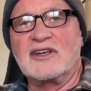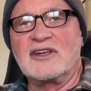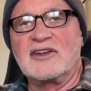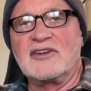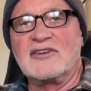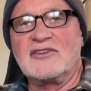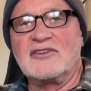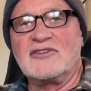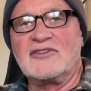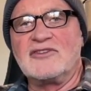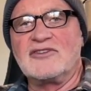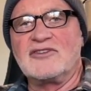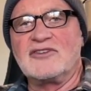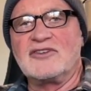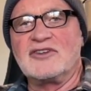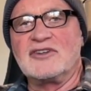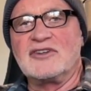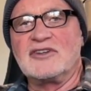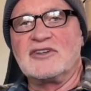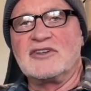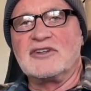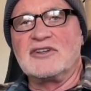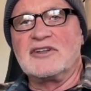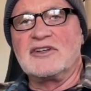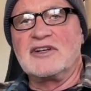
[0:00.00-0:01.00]

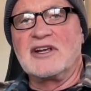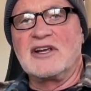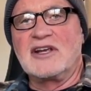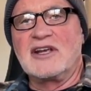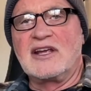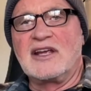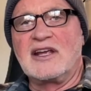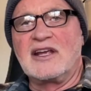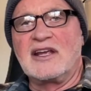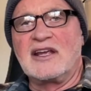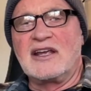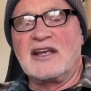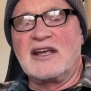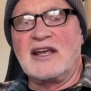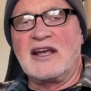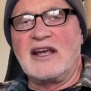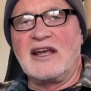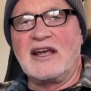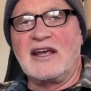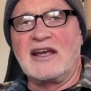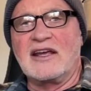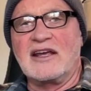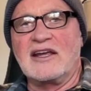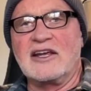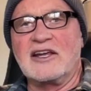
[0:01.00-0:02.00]
G,
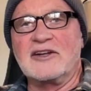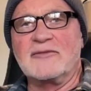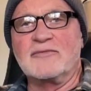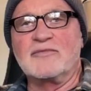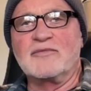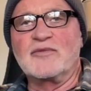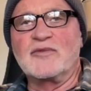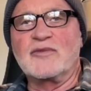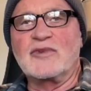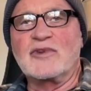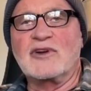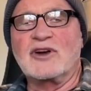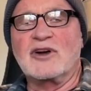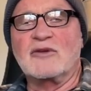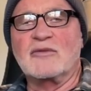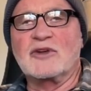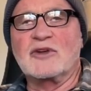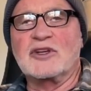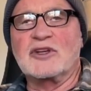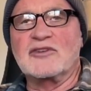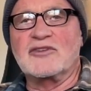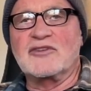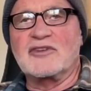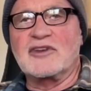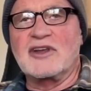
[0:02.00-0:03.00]
A. Or we
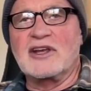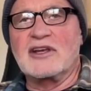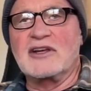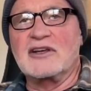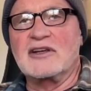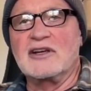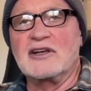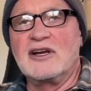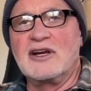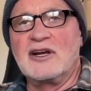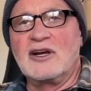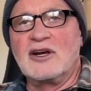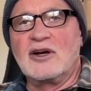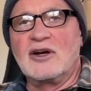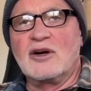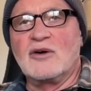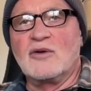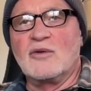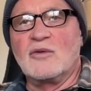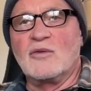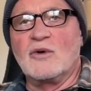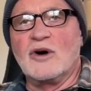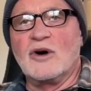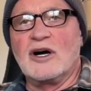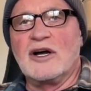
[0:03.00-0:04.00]
could say
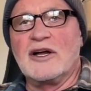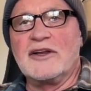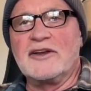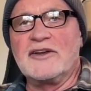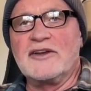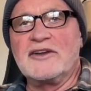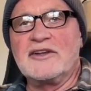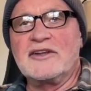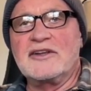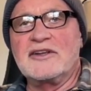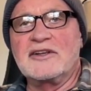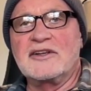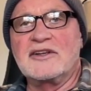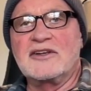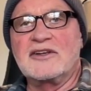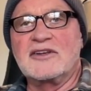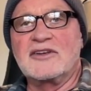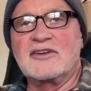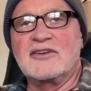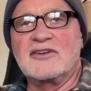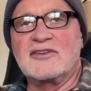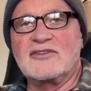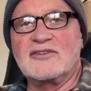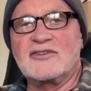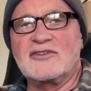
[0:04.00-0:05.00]
1,
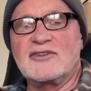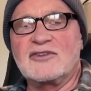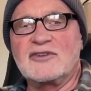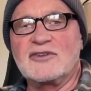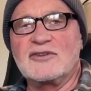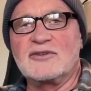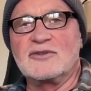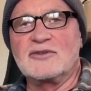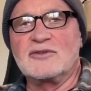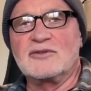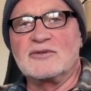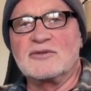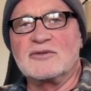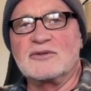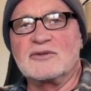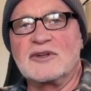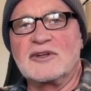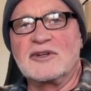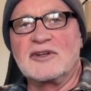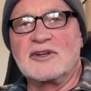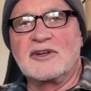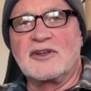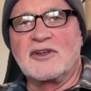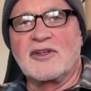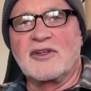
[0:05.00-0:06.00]
2,
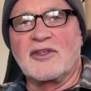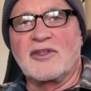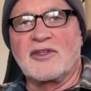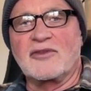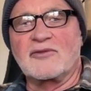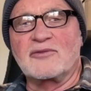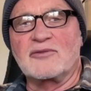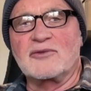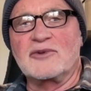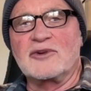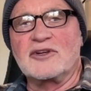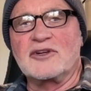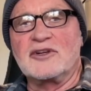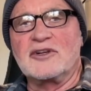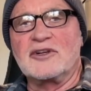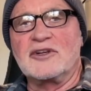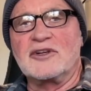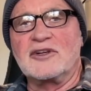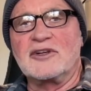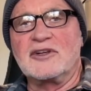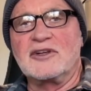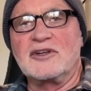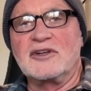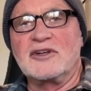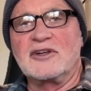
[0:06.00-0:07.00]

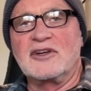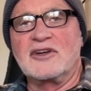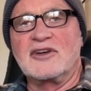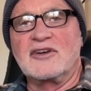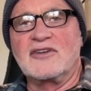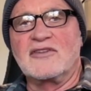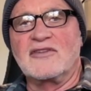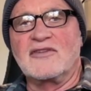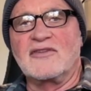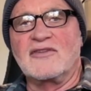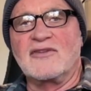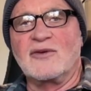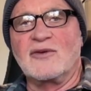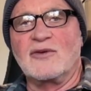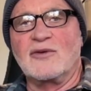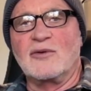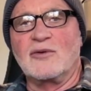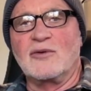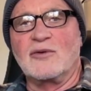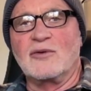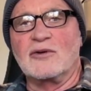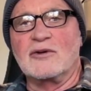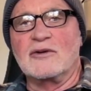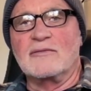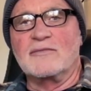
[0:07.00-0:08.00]
3,
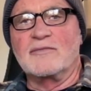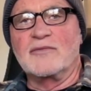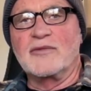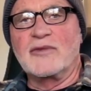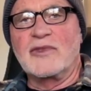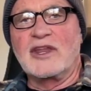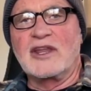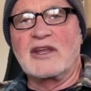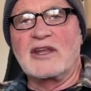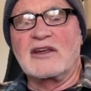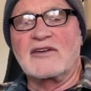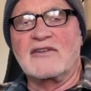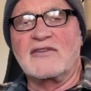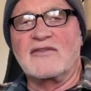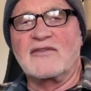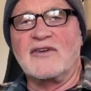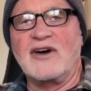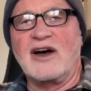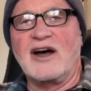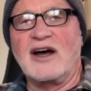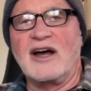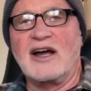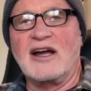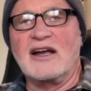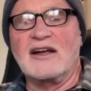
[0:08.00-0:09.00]
4,
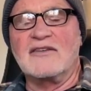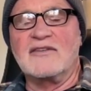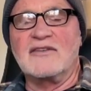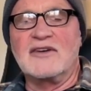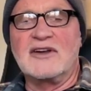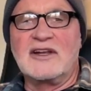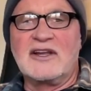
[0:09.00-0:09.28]
5.